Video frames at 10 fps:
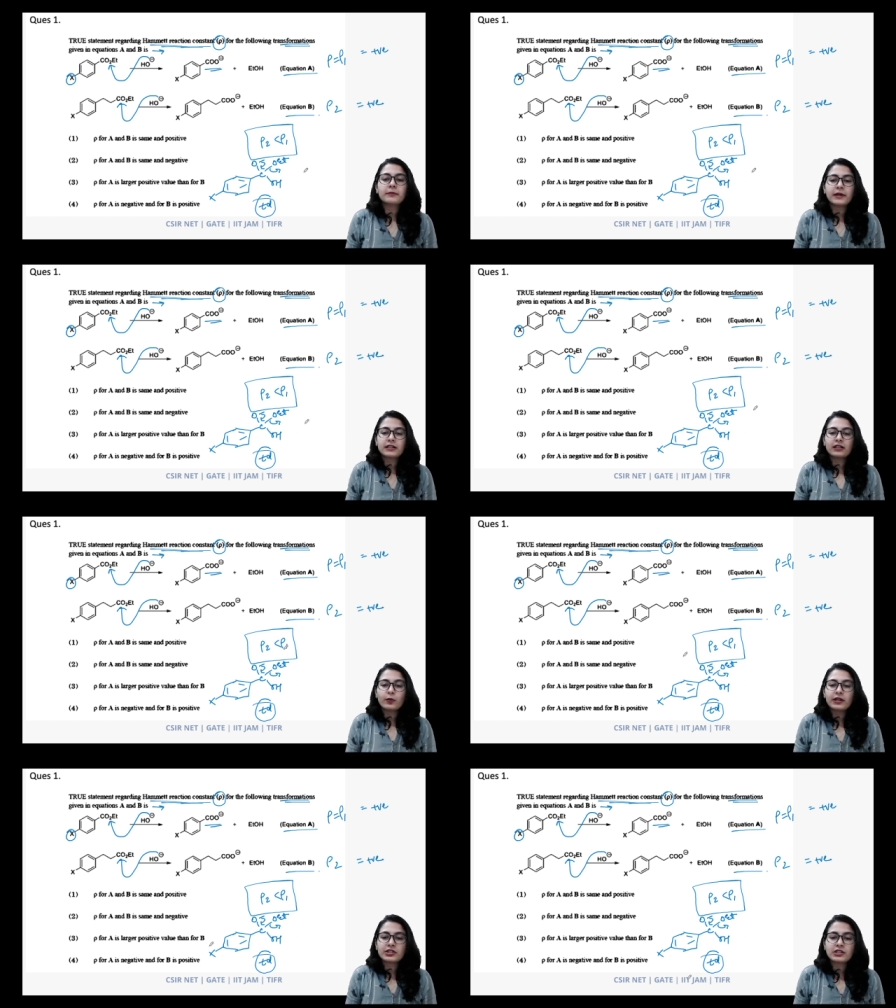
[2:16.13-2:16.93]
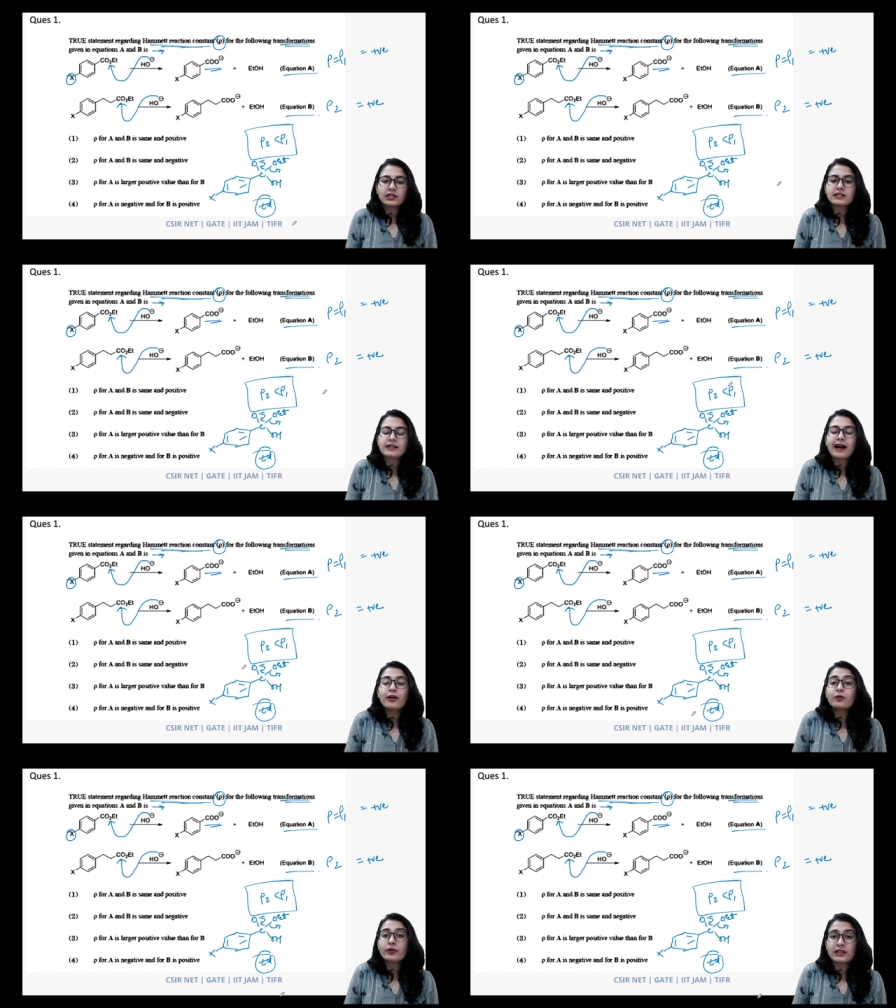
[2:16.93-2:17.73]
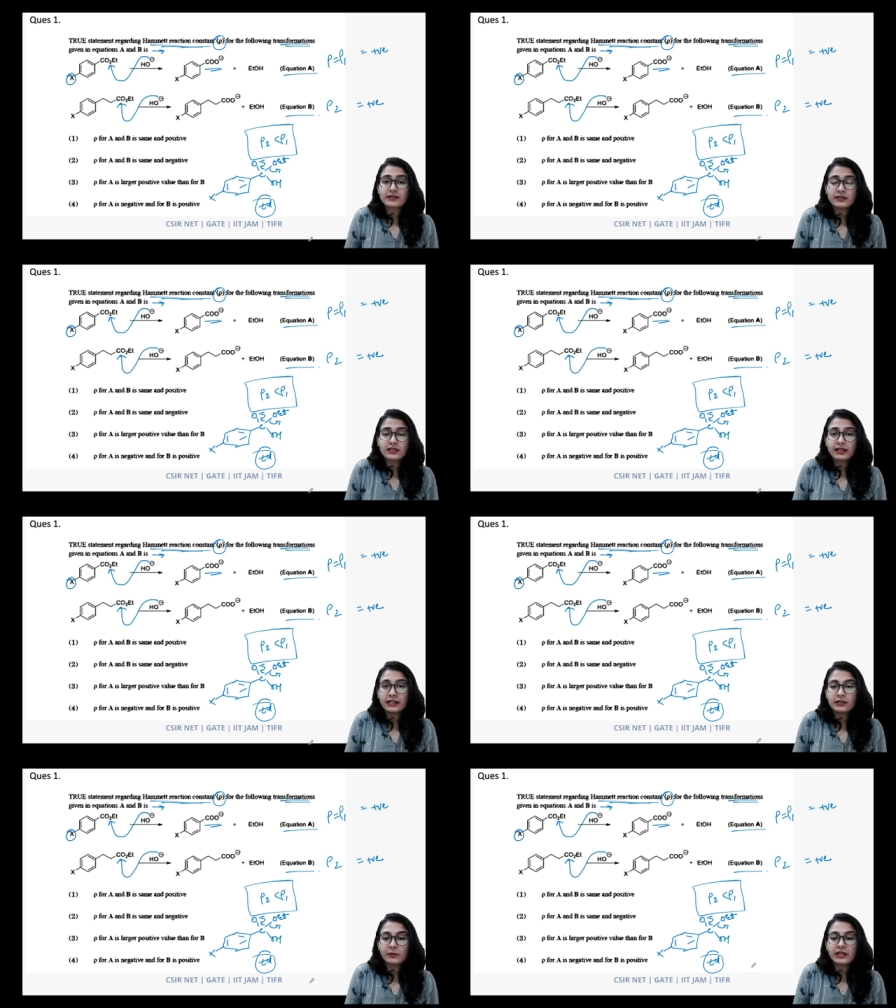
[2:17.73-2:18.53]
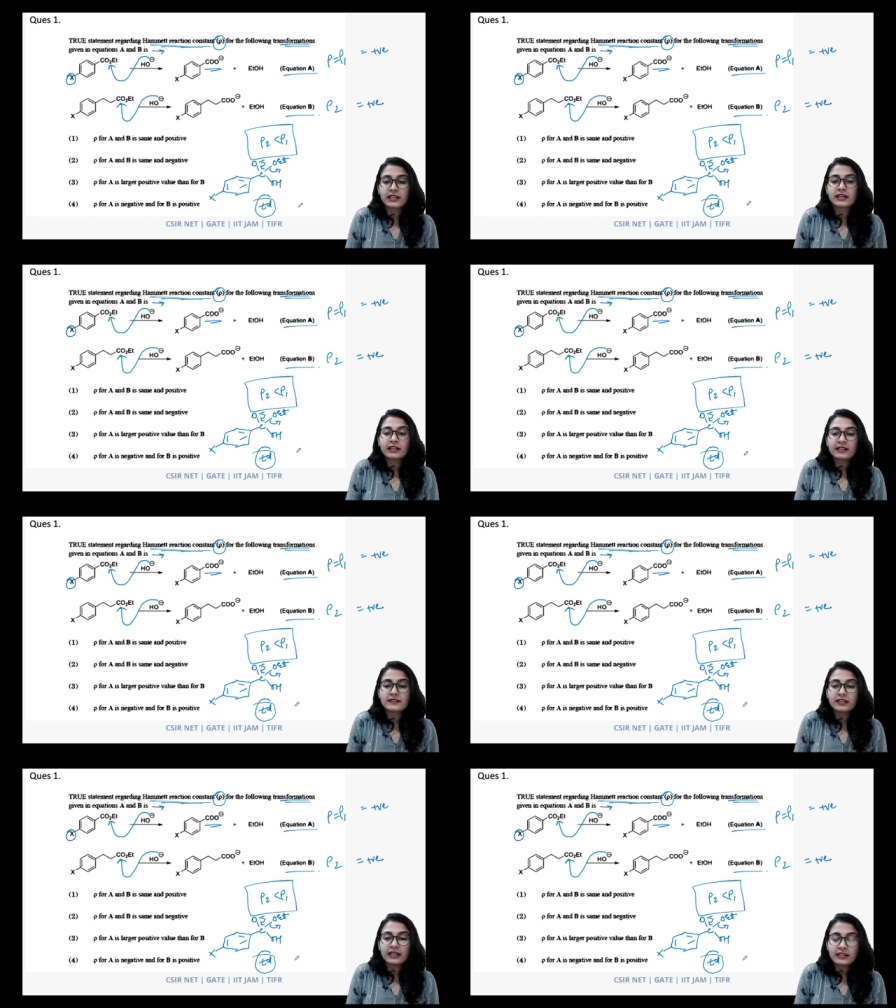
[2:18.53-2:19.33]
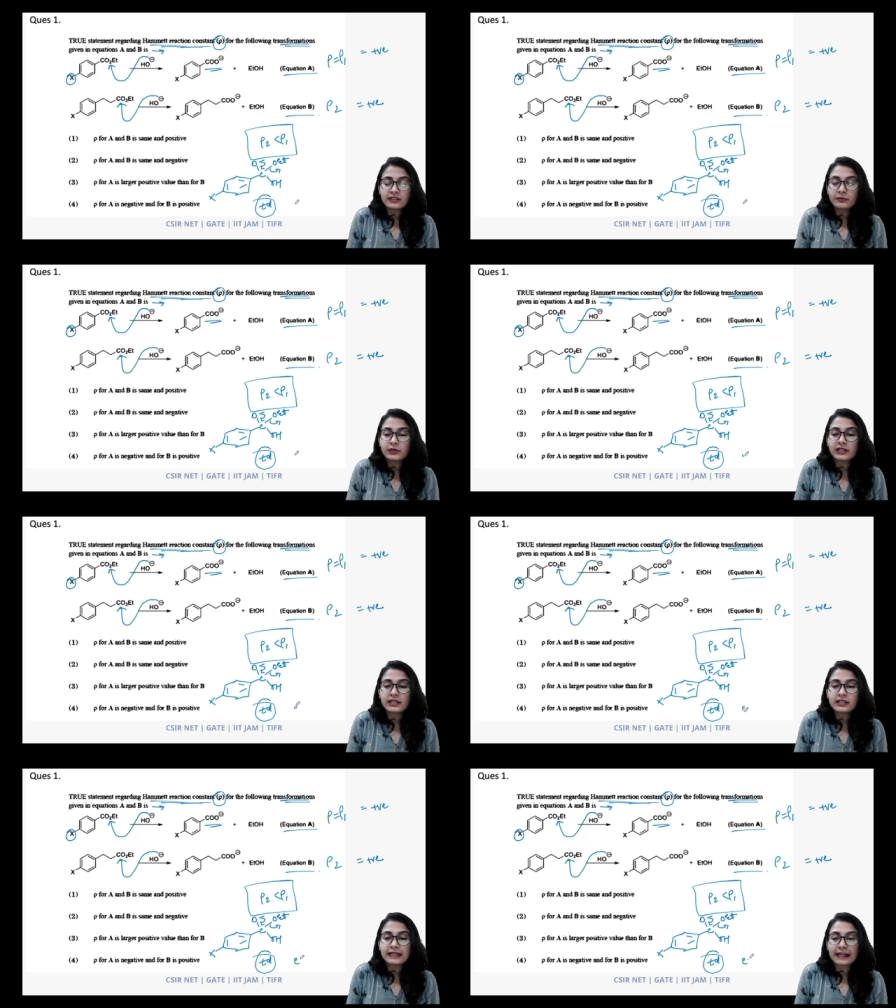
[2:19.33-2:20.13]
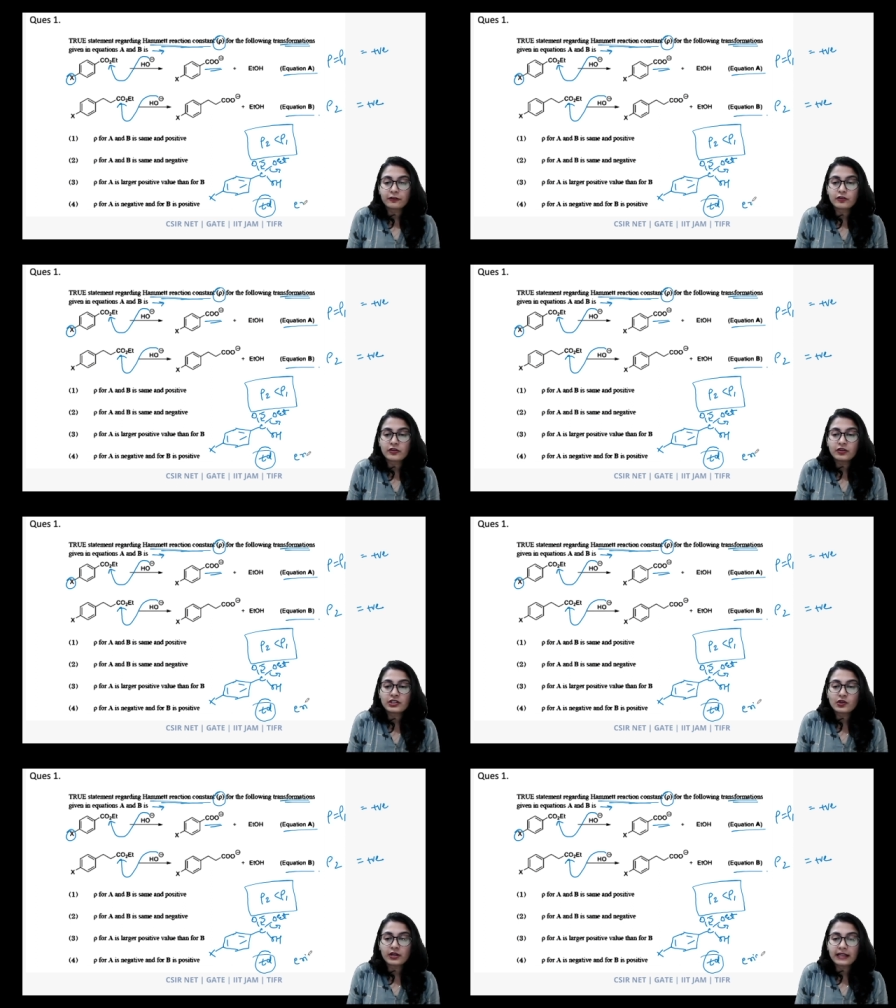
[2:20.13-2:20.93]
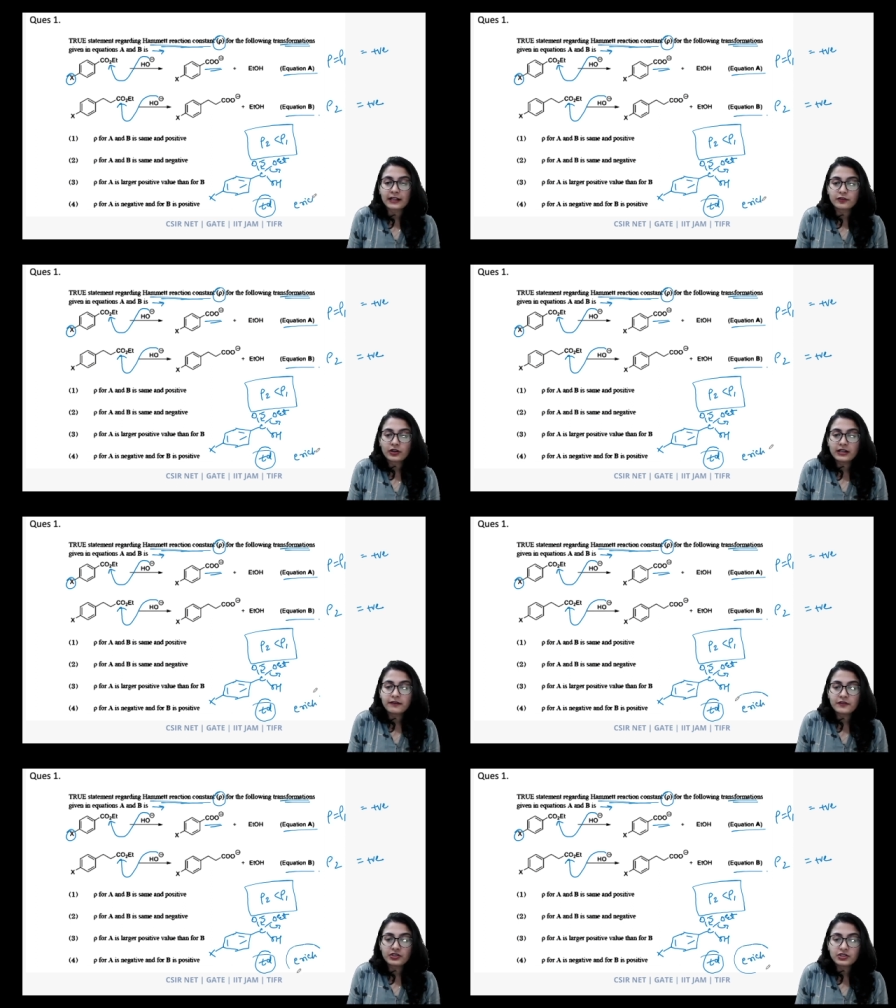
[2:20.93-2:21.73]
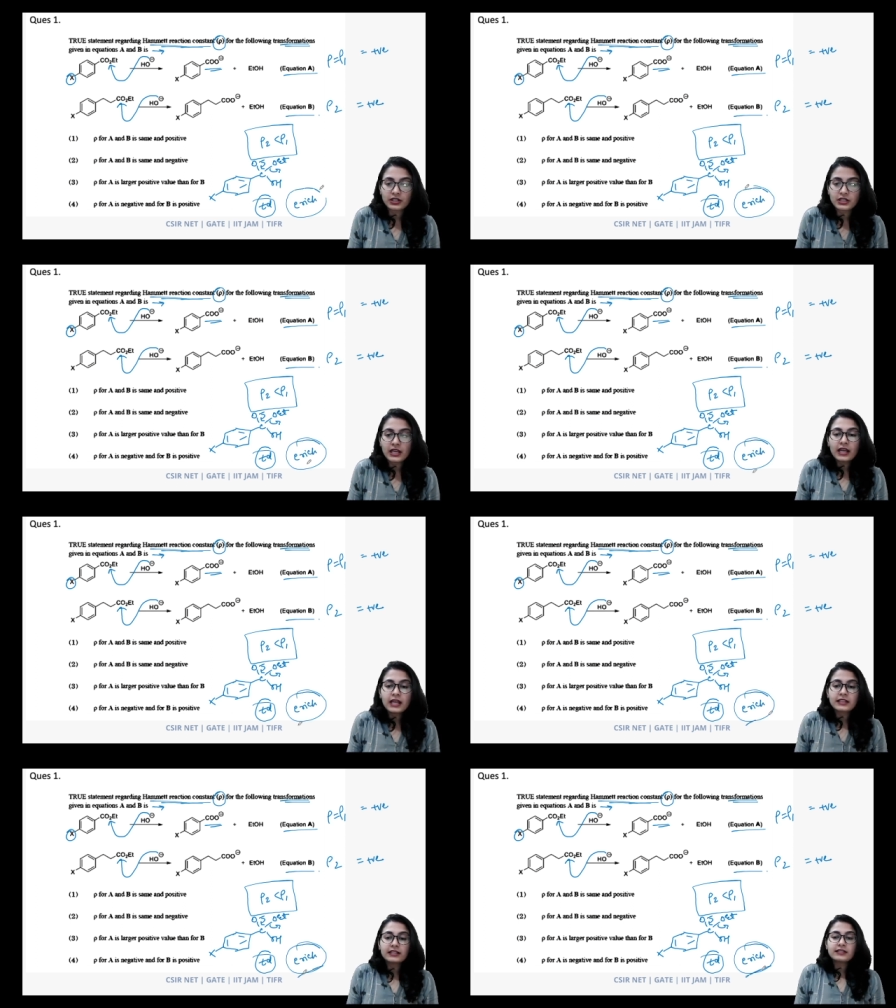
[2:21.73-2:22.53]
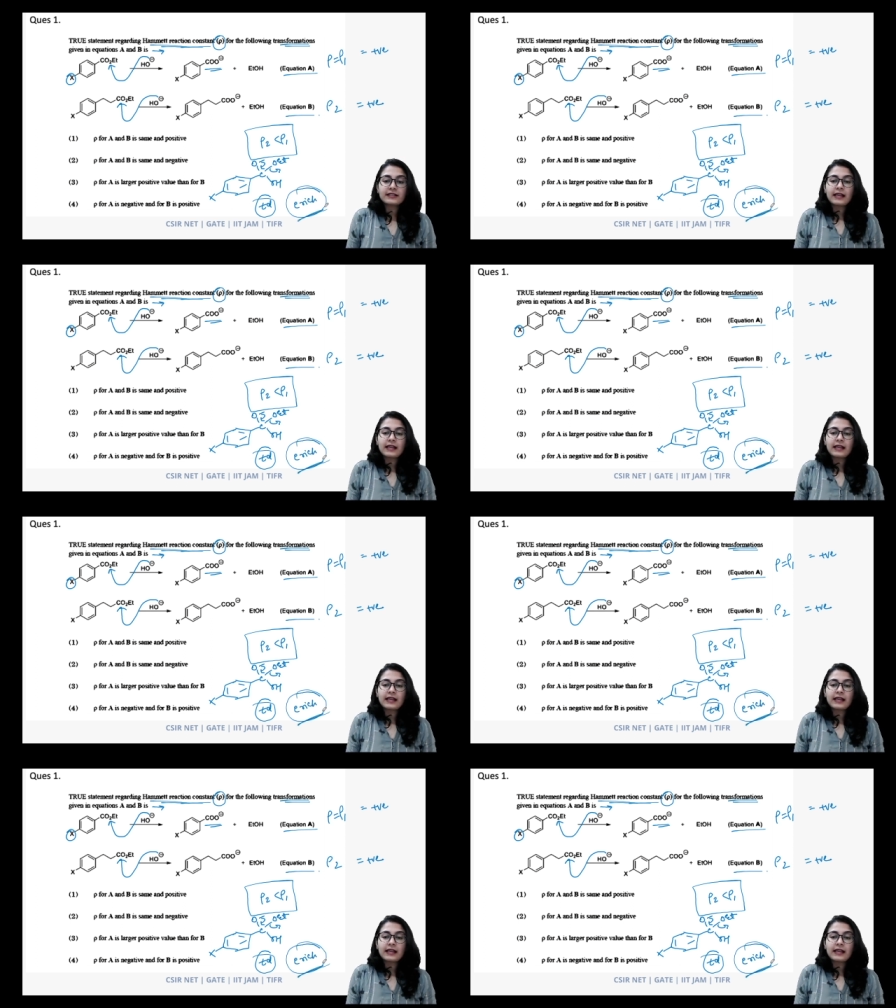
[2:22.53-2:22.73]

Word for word: But the question is, how is the intermediate? Is the intermediate electron rich or electron deficient? This is